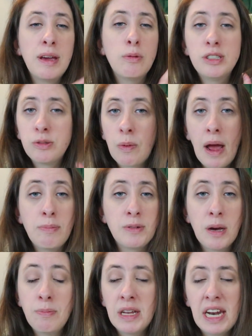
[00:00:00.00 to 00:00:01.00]
it was wrapped
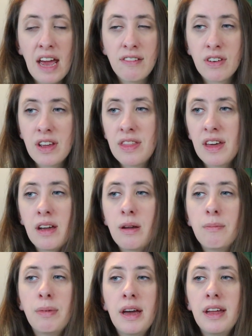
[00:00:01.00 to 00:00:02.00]
up in everything,
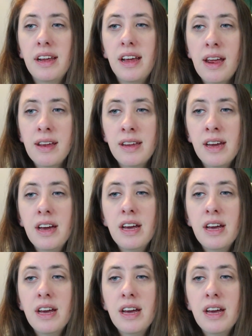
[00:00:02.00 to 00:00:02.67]
but I